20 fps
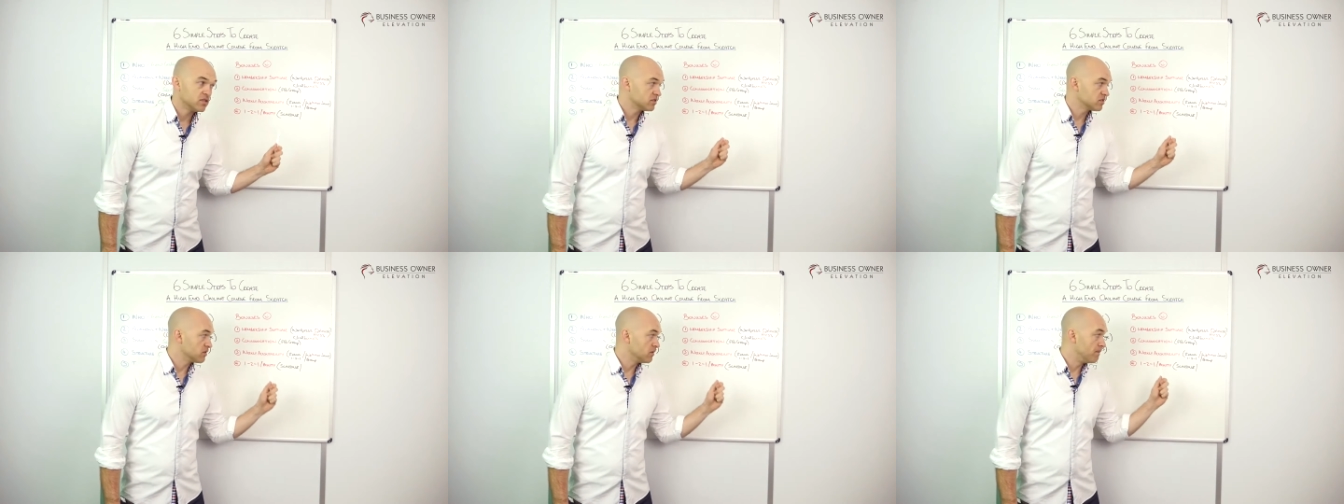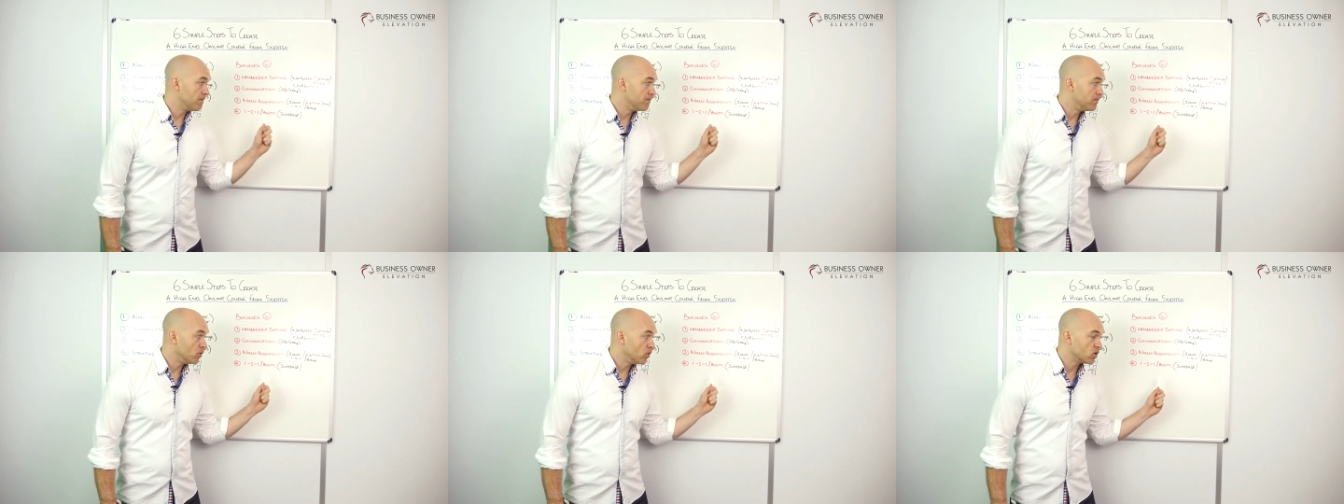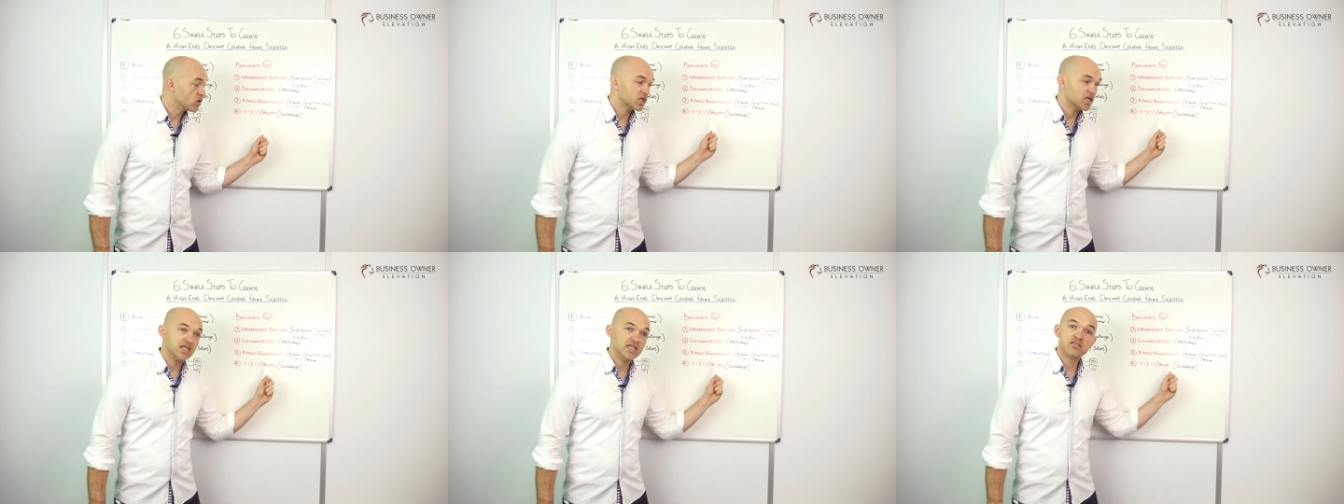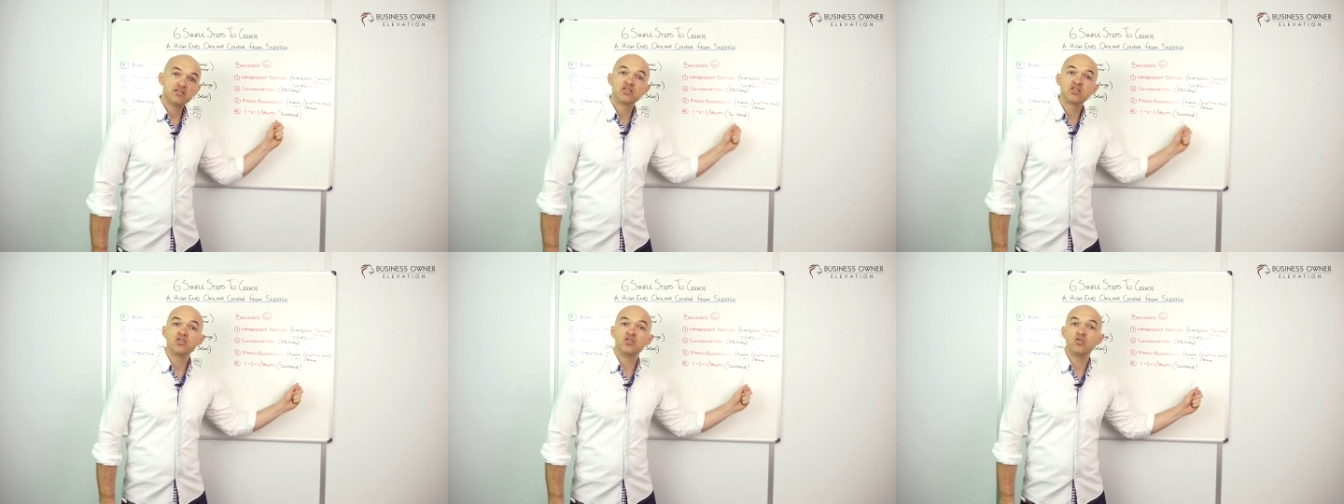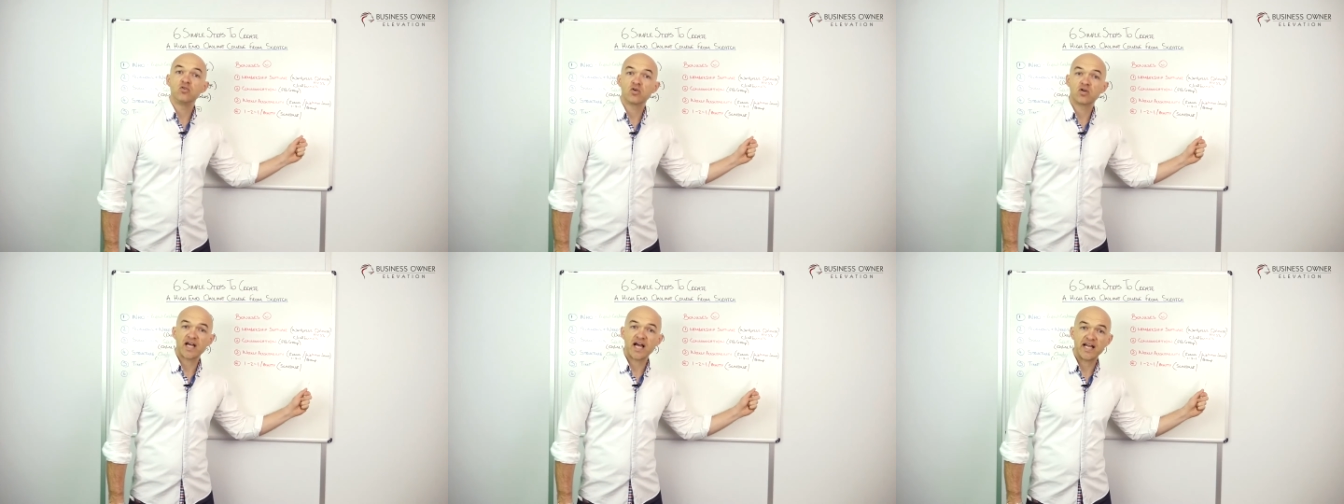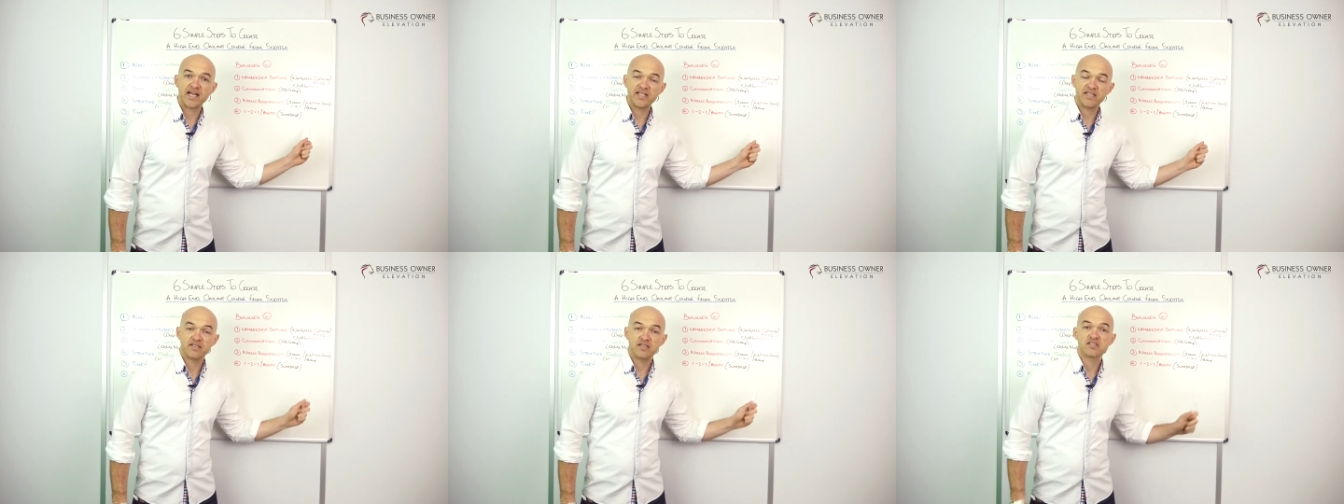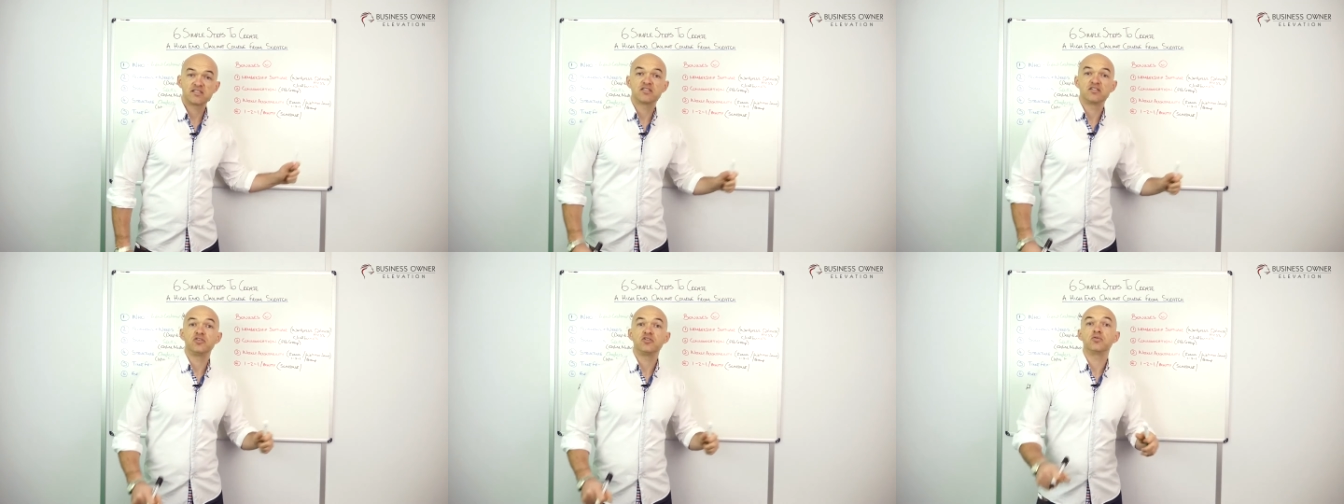to book into your calendar,
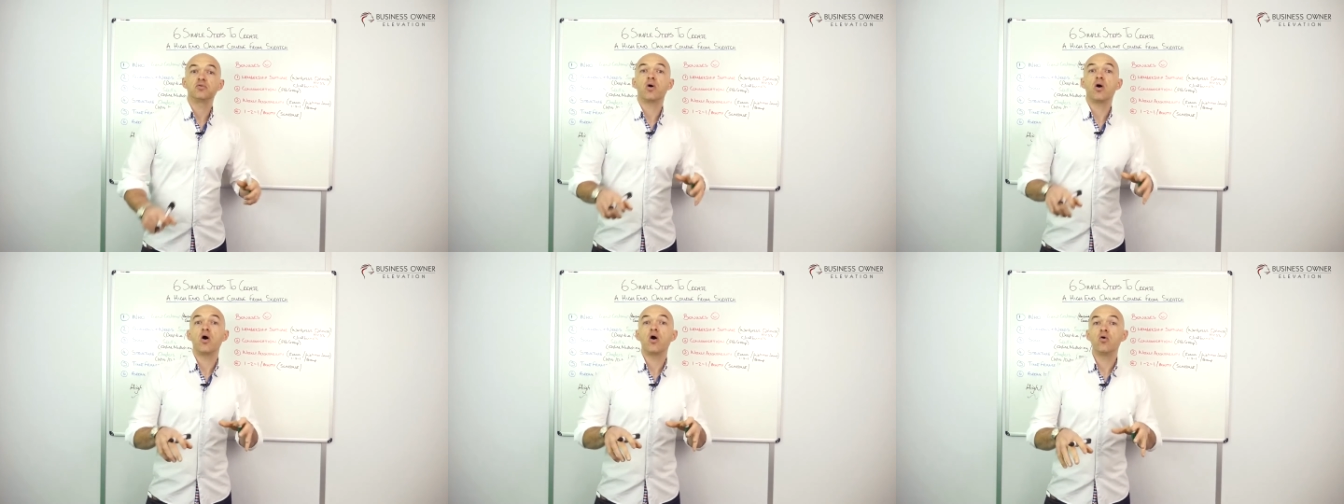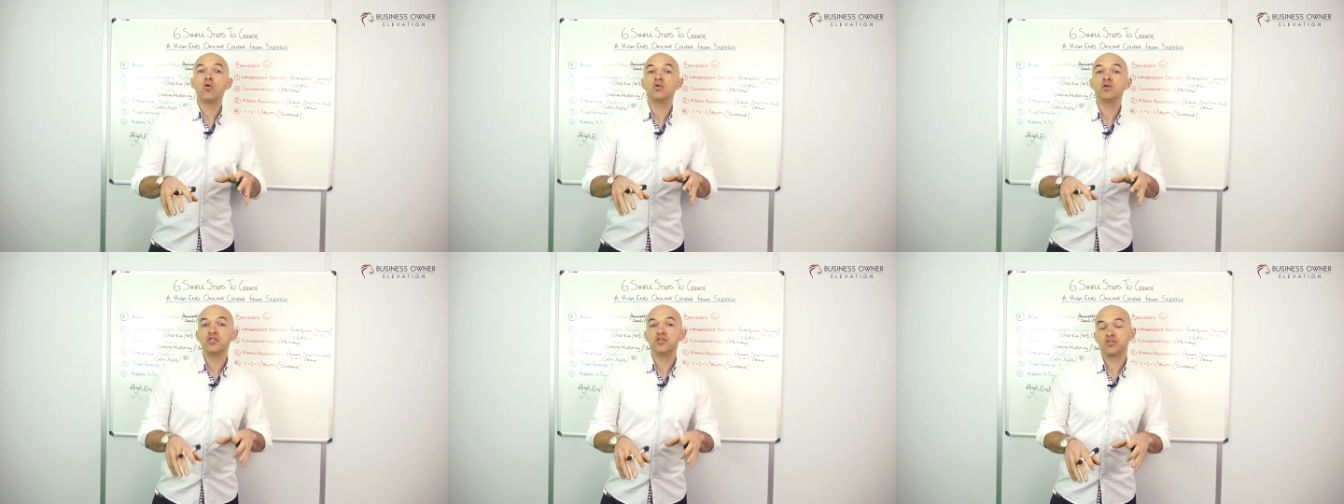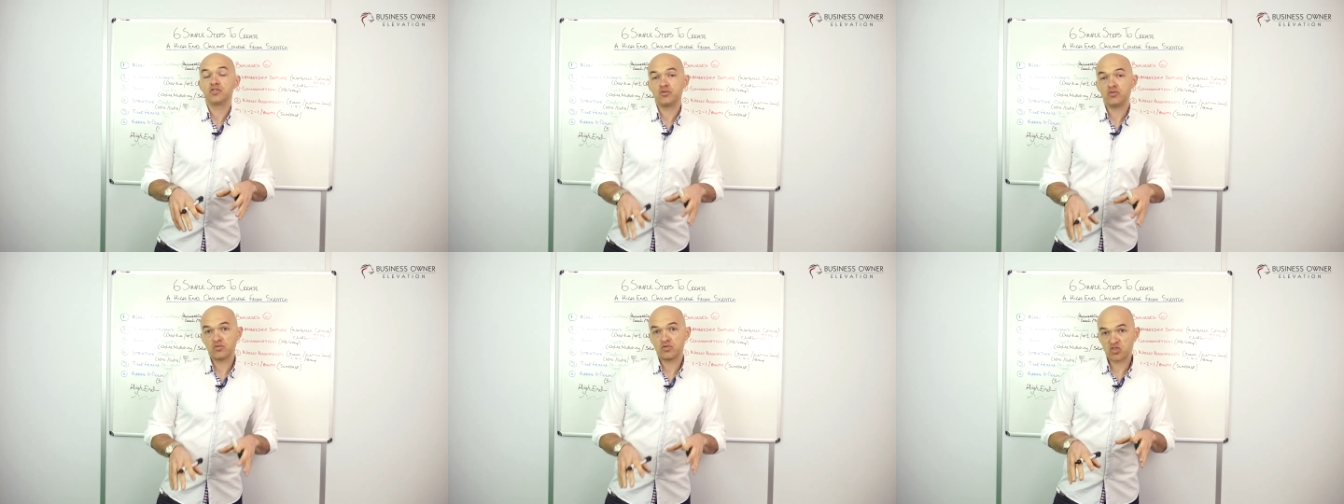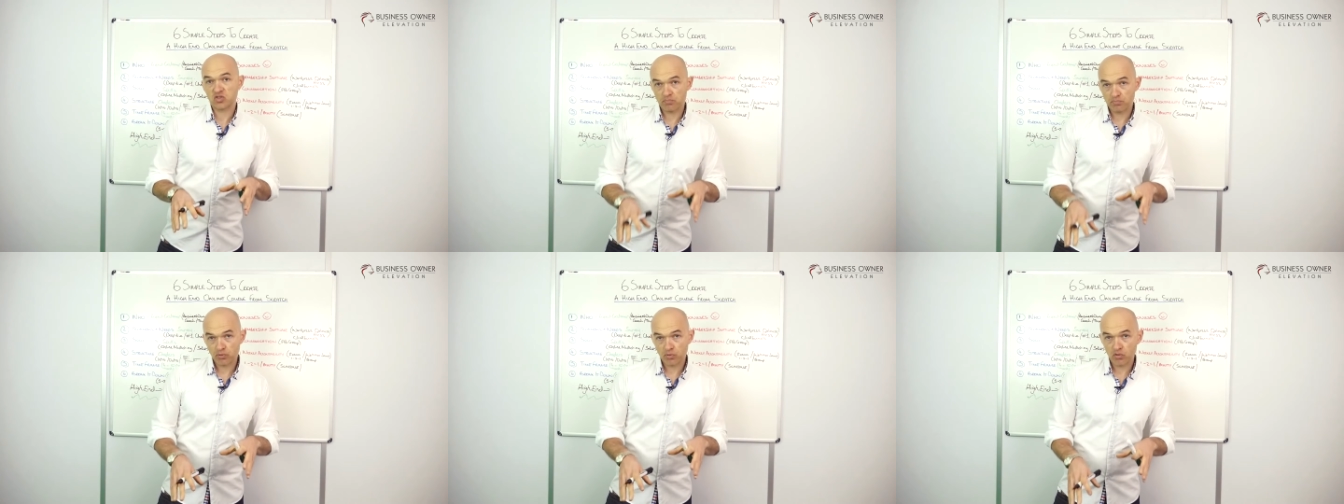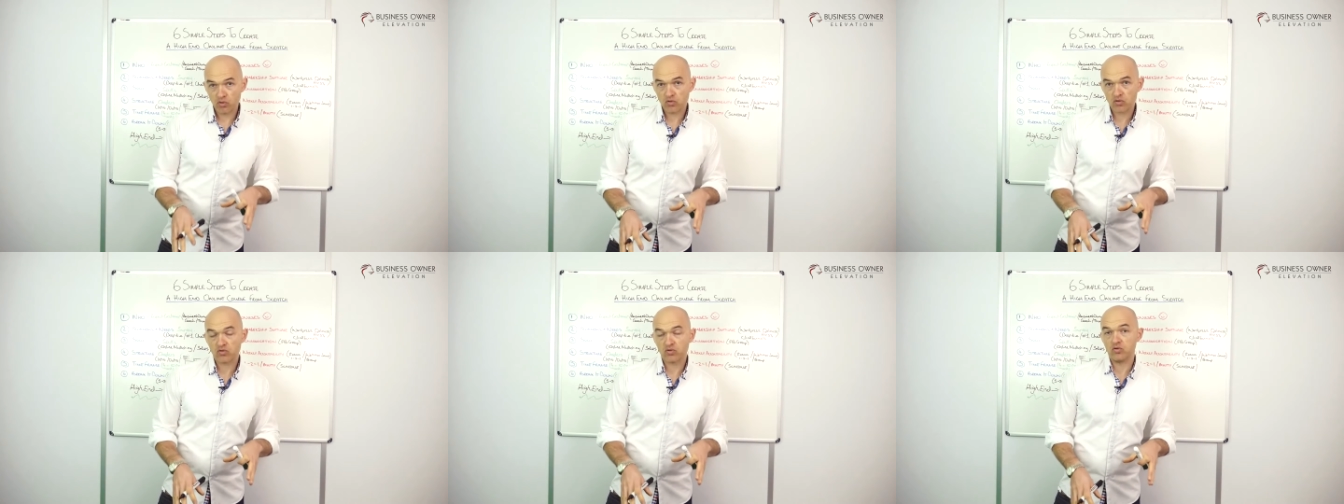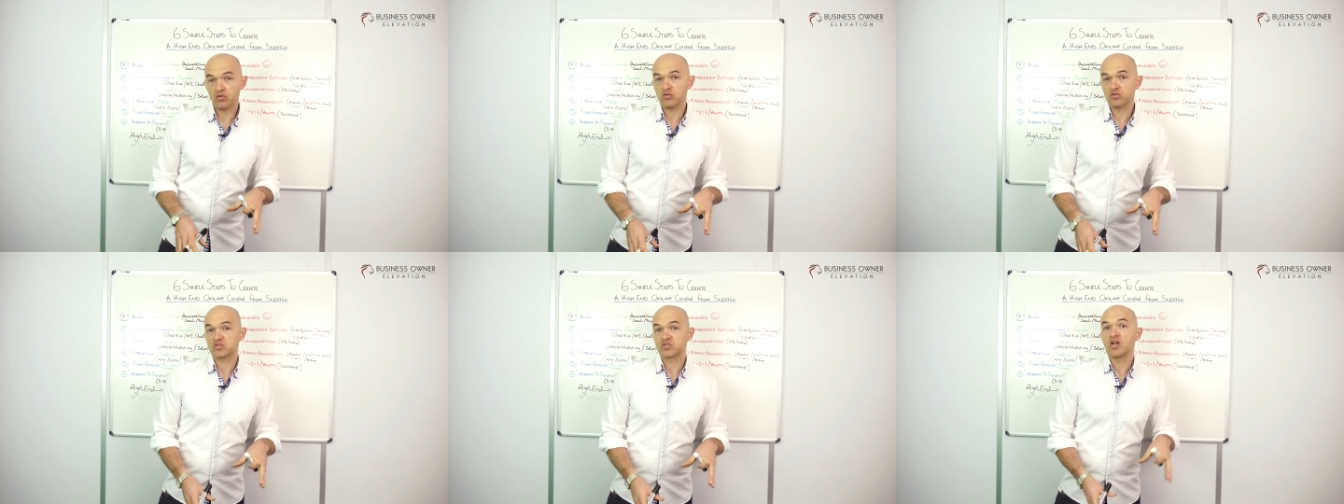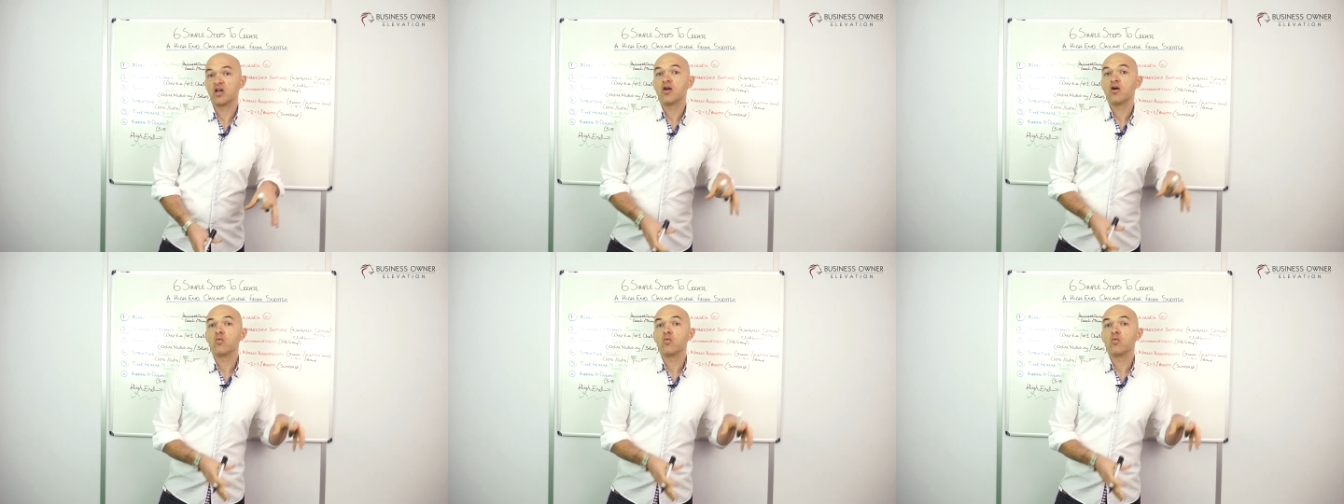so you only do support calls